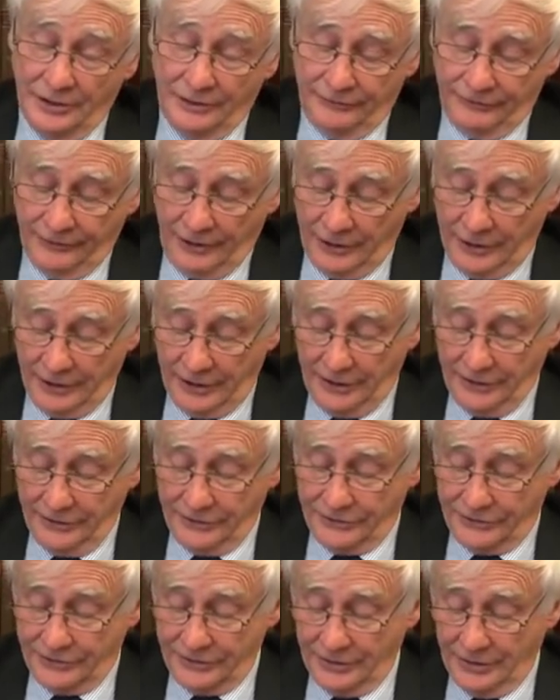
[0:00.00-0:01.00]

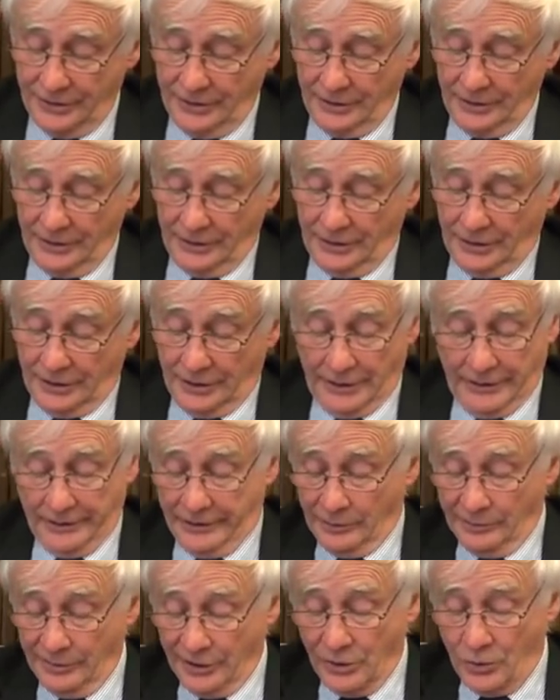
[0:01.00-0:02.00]
flights. They'll be